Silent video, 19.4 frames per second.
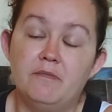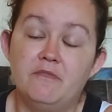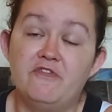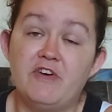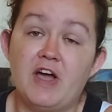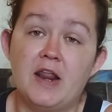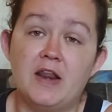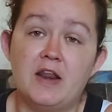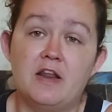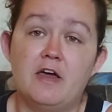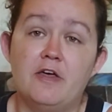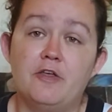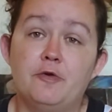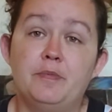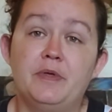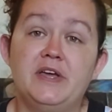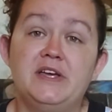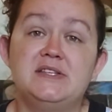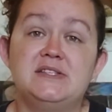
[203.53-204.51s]
find another
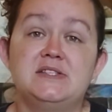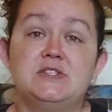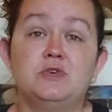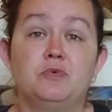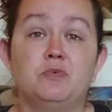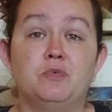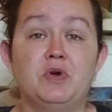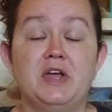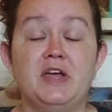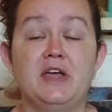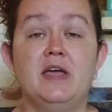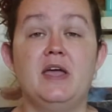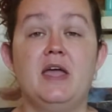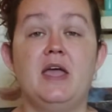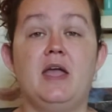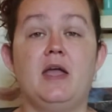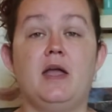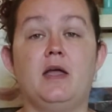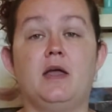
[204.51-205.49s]
place to rent
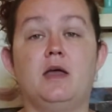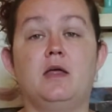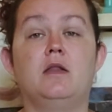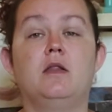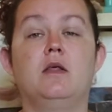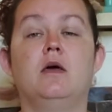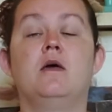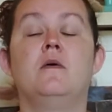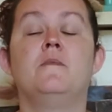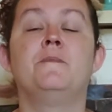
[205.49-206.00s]
and